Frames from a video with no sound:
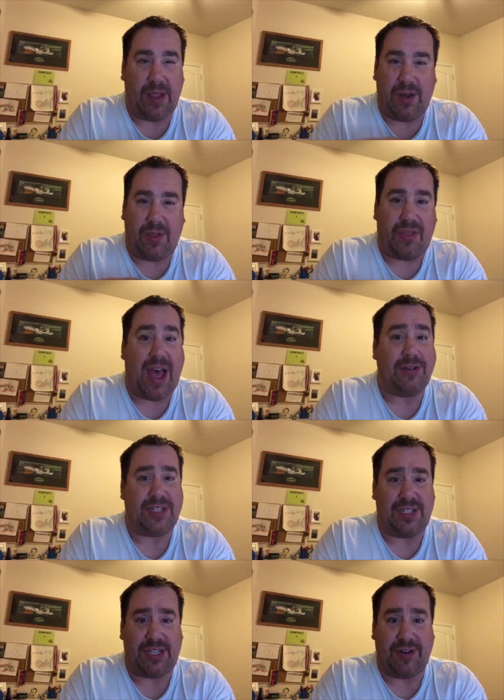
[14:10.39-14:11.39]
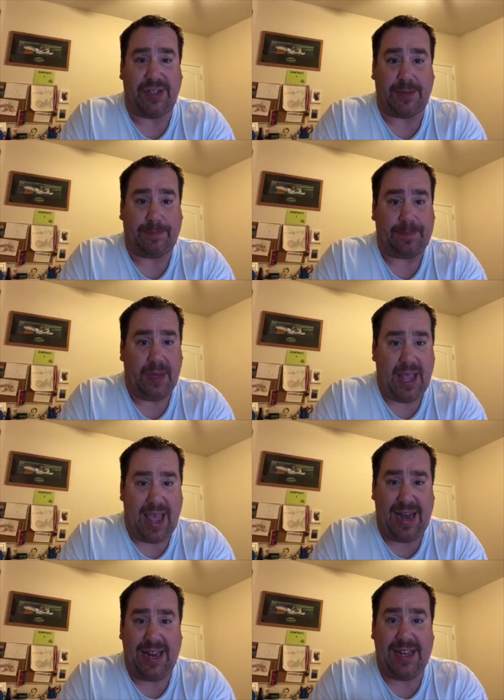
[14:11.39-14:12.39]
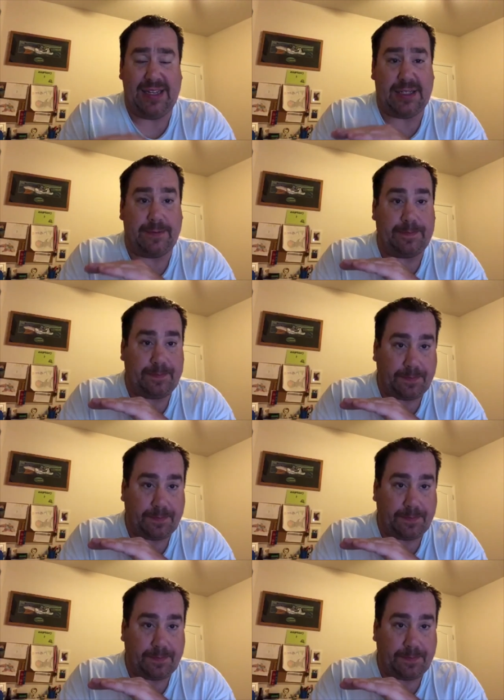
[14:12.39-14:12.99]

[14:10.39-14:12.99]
a little 1000 series, and it's